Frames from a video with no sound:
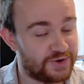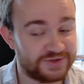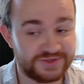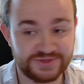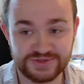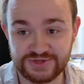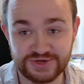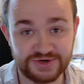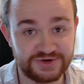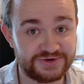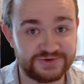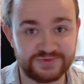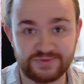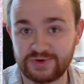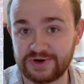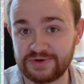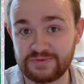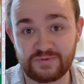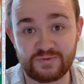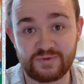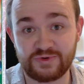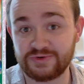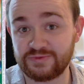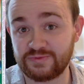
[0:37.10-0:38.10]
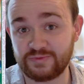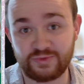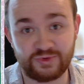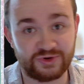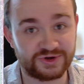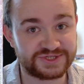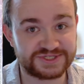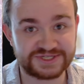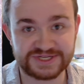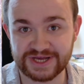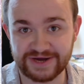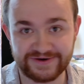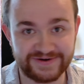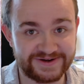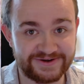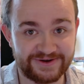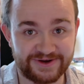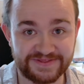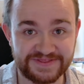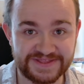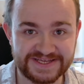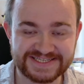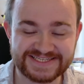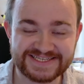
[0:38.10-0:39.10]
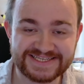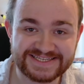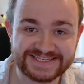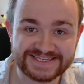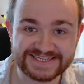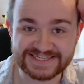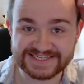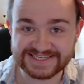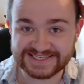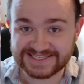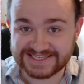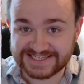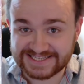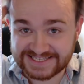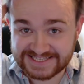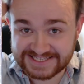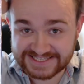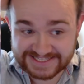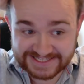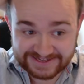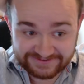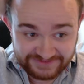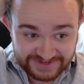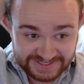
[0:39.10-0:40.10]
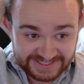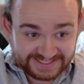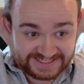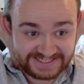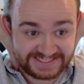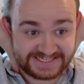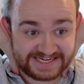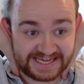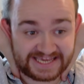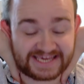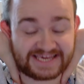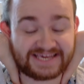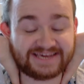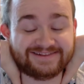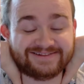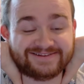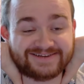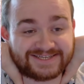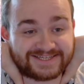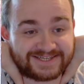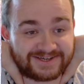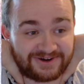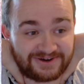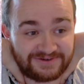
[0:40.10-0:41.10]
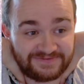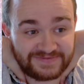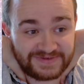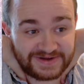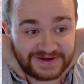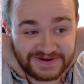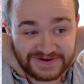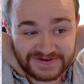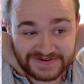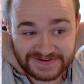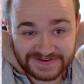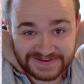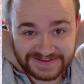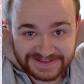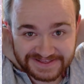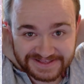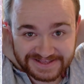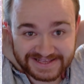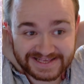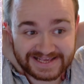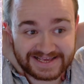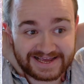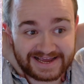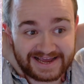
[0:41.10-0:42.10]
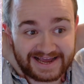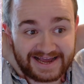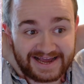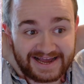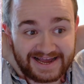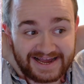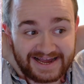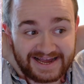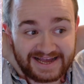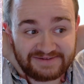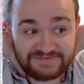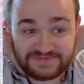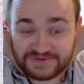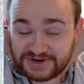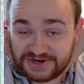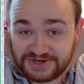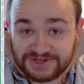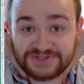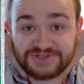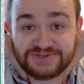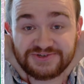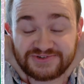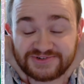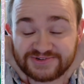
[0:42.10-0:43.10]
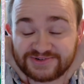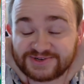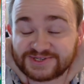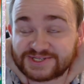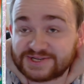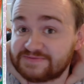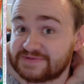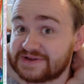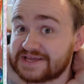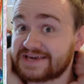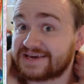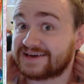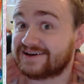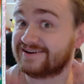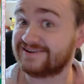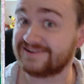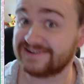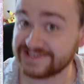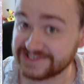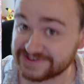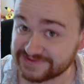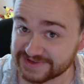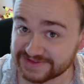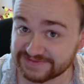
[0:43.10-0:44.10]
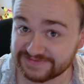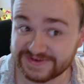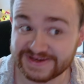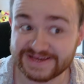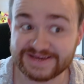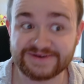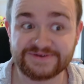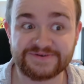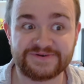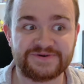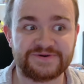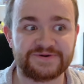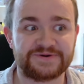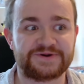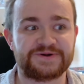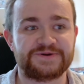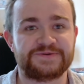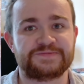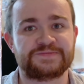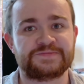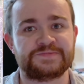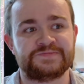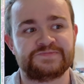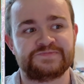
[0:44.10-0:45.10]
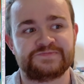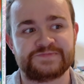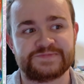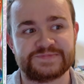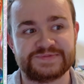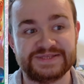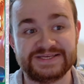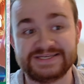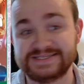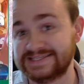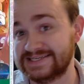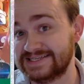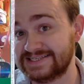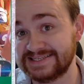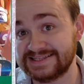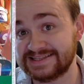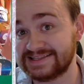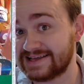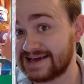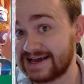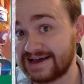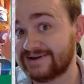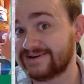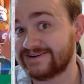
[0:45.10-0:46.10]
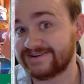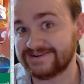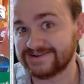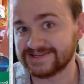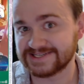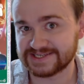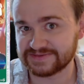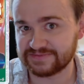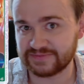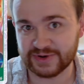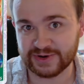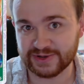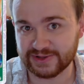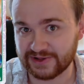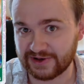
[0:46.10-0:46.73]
Dude, what's going on? This is the ridiculous combo. And because you draw so many cards with Mihawk, this isn't that hard to pull